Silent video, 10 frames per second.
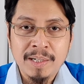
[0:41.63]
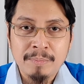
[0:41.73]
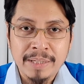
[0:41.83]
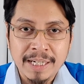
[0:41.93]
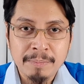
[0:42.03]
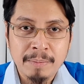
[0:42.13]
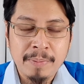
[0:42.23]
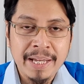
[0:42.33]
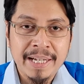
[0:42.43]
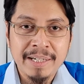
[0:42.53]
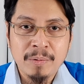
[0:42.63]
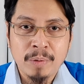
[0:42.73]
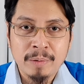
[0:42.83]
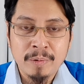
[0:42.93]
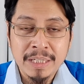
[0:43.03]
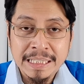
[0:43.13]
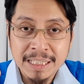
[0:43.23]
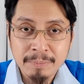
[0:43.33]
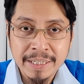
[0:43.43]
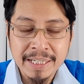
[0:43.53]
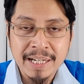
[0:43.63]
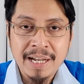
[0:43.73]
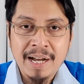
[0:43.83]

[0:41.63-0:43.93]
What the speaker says: become a plan when we determine